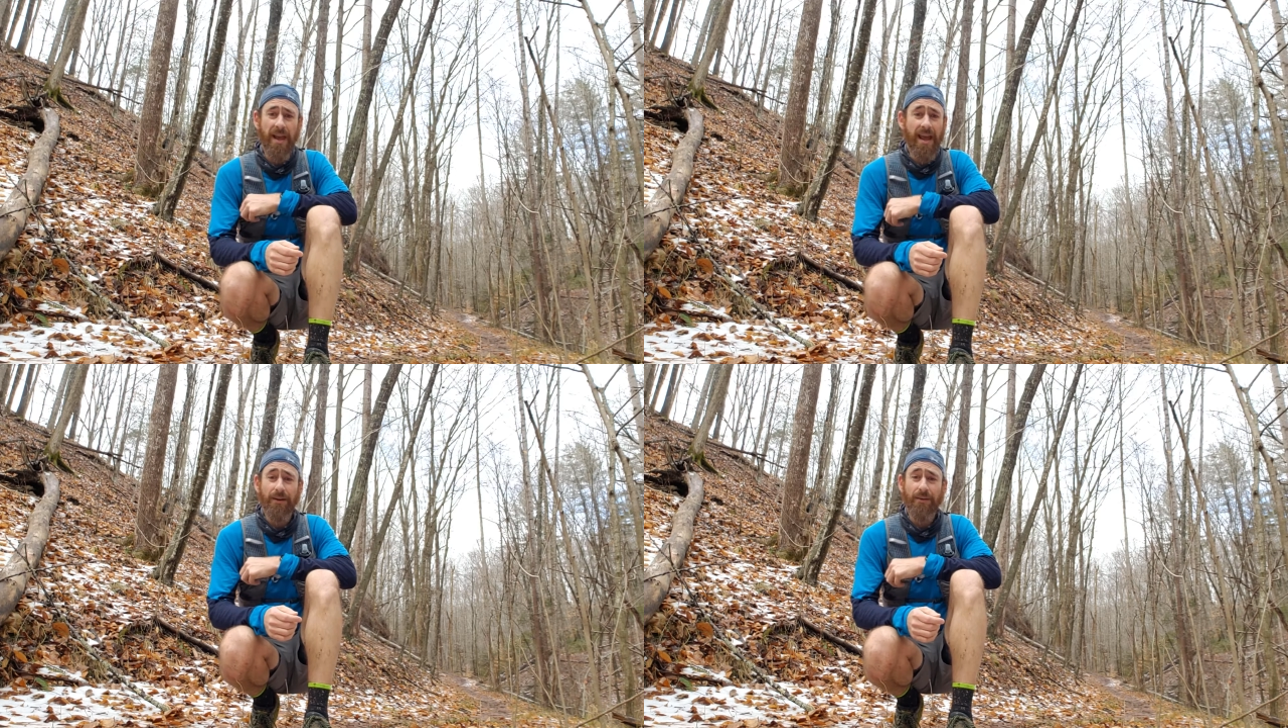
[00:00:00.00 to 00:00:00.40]

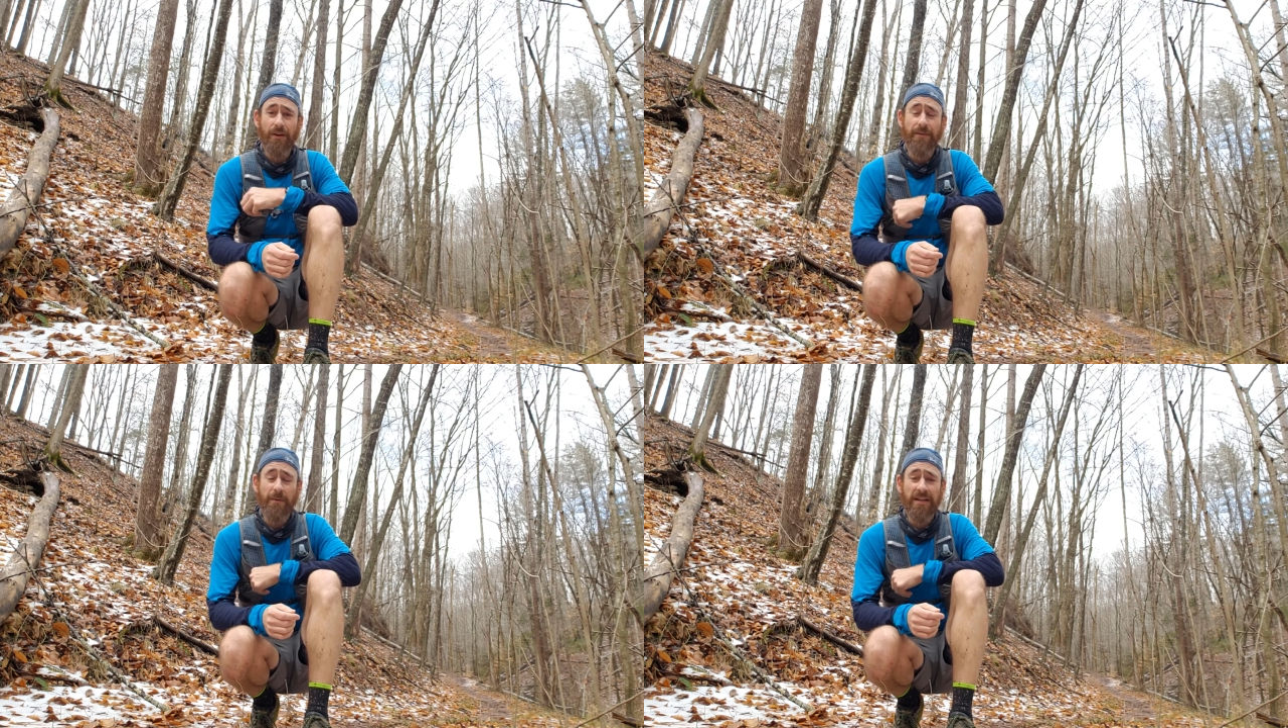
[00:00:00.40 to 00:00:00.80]
I don't know
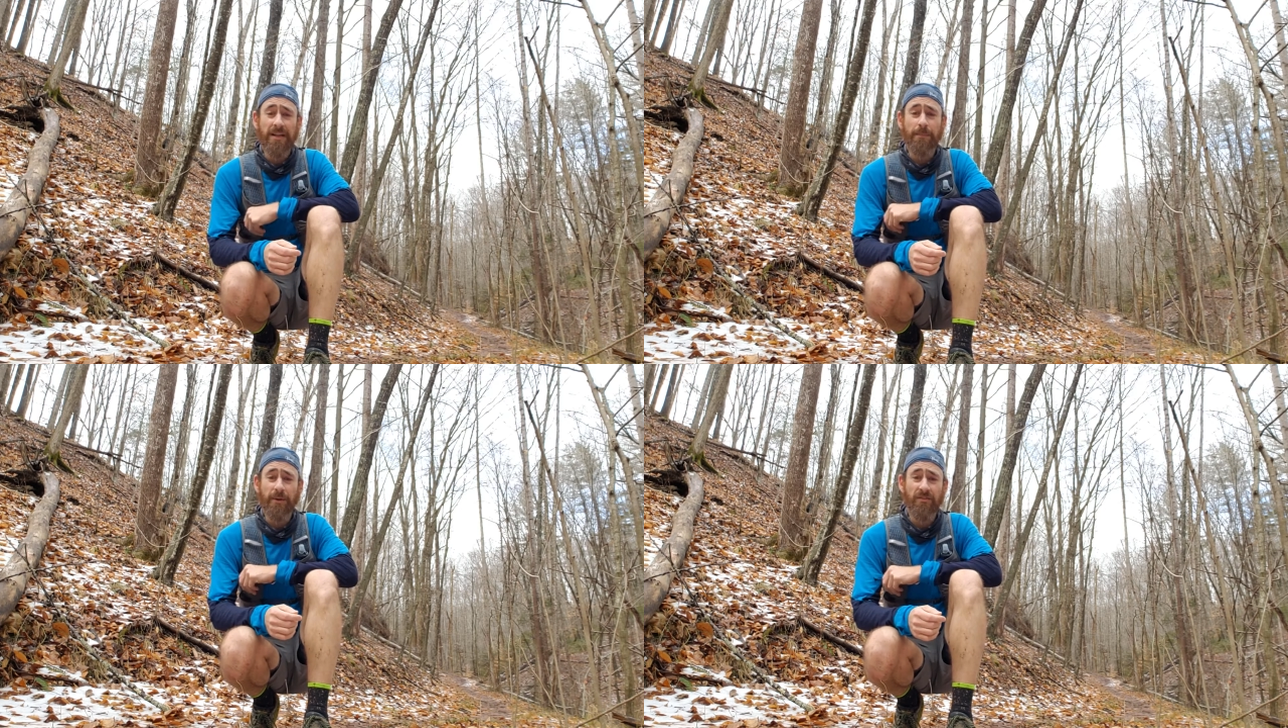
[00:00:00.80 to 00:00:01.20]
if I'm going to need
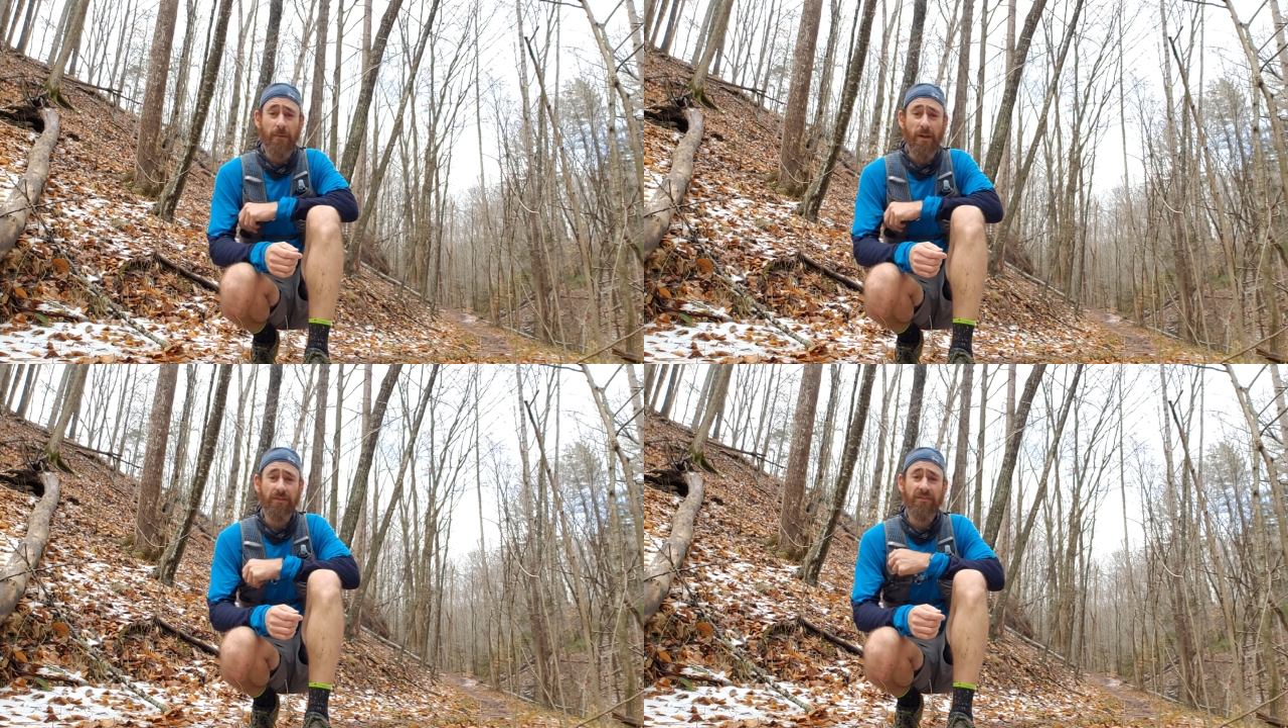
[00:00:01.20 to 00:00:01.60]
to put
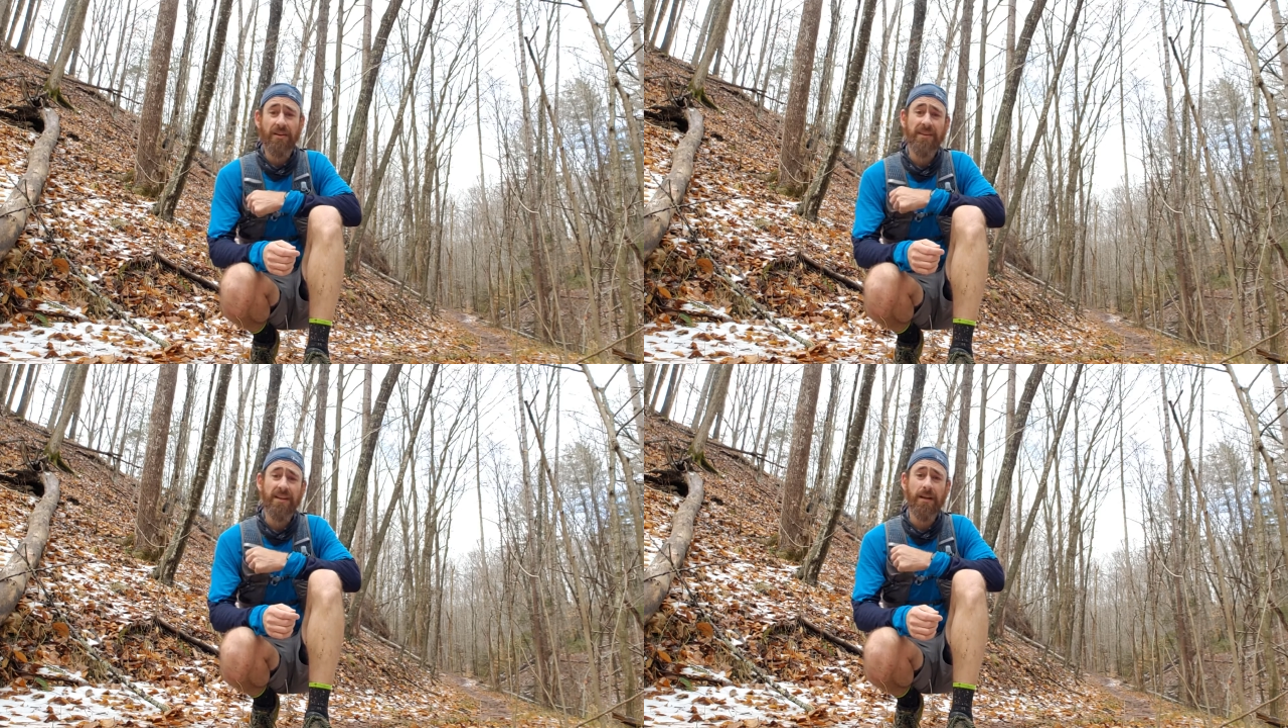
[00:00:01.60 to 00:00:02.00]
smaller
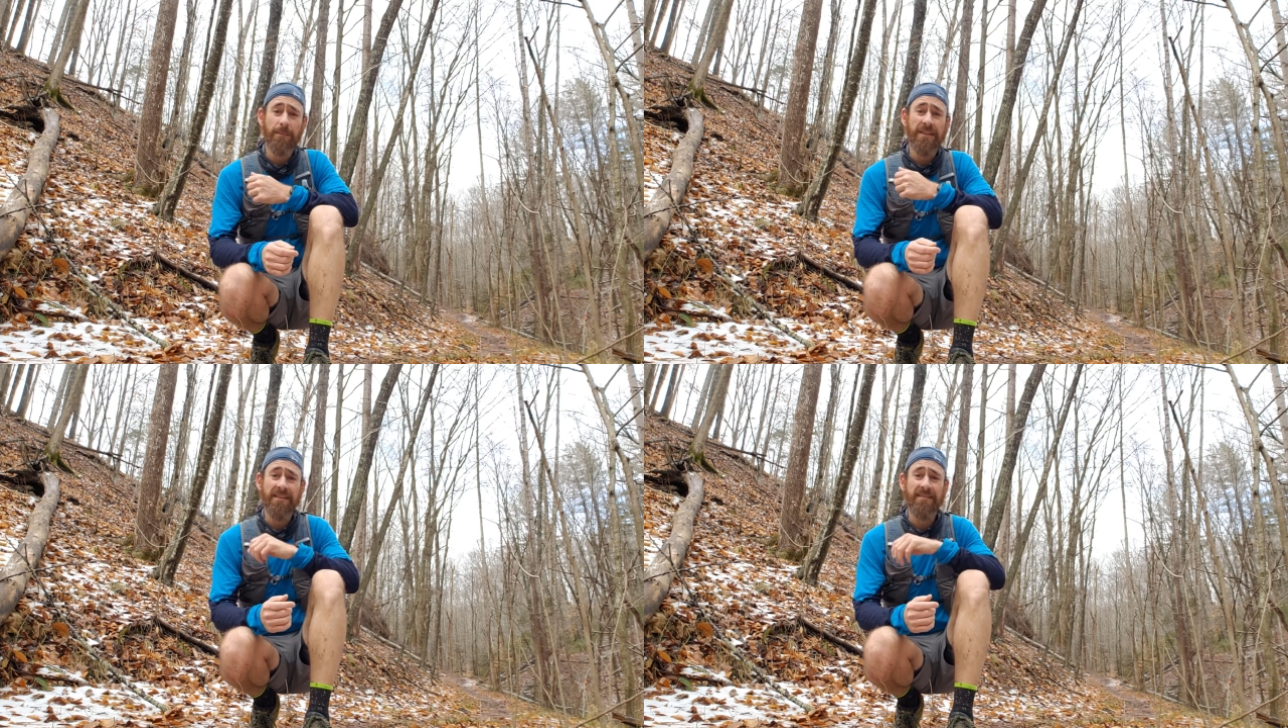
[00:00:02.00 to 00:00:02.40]
stuff in here,
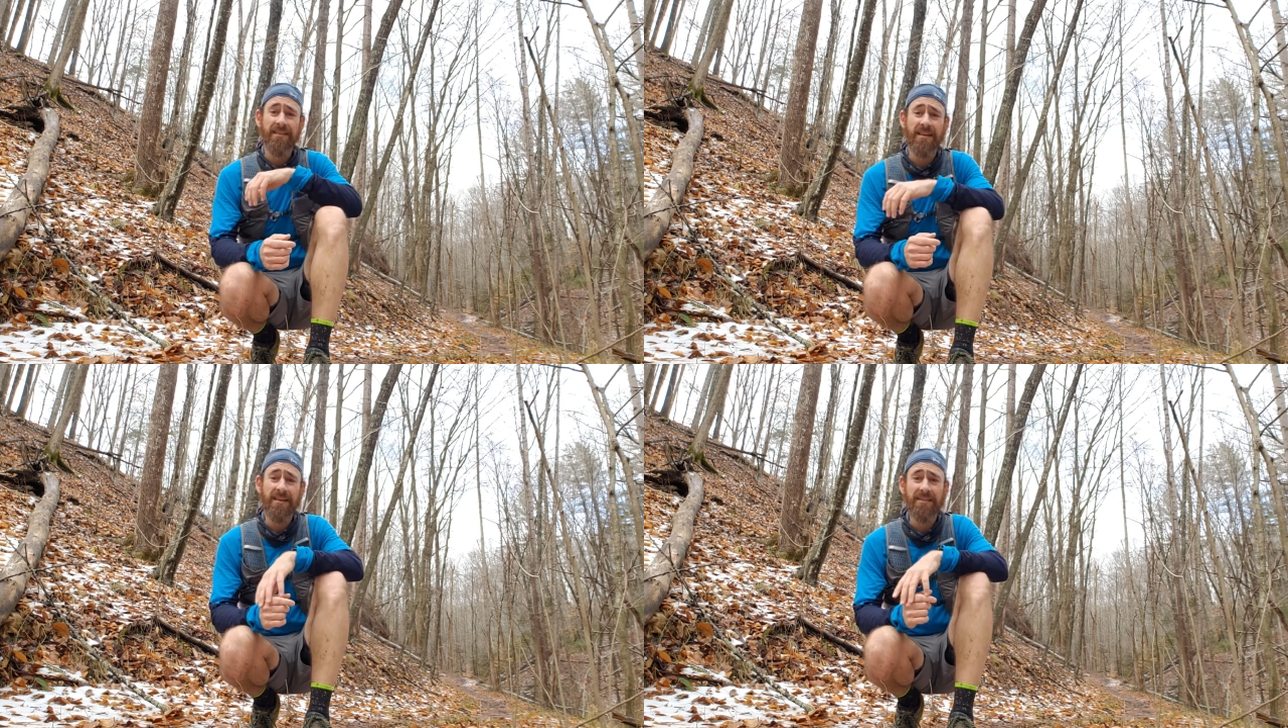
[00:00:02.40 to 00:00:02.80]
but that's
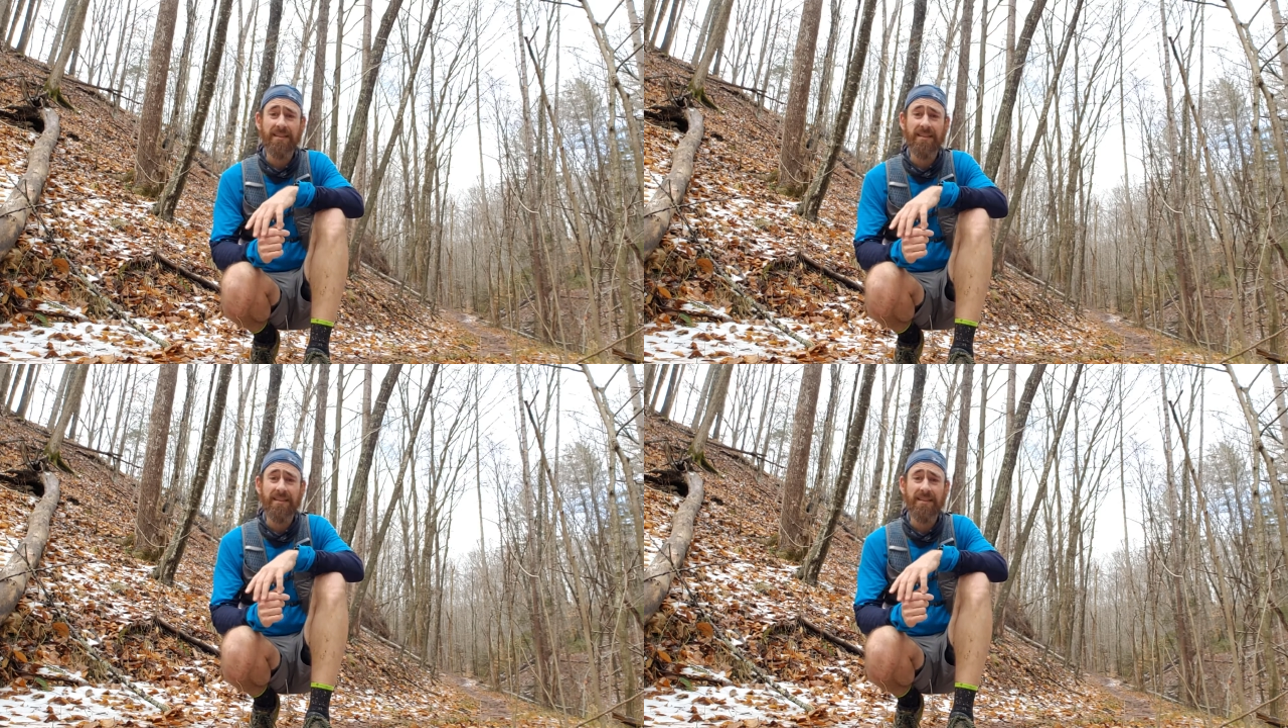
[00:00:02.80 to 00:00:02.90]
the